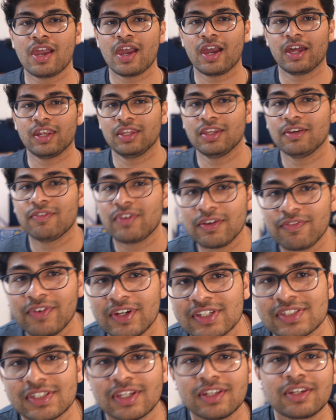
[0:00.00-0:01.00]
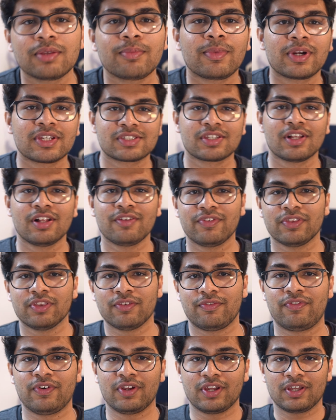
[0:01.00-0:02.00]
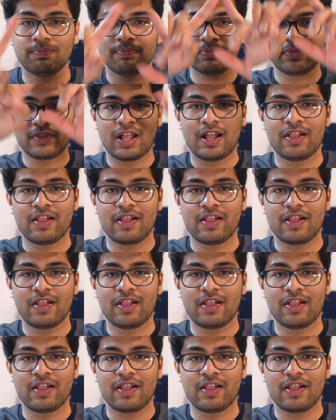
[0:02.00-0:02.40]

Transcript: And even if I center myself in the frame,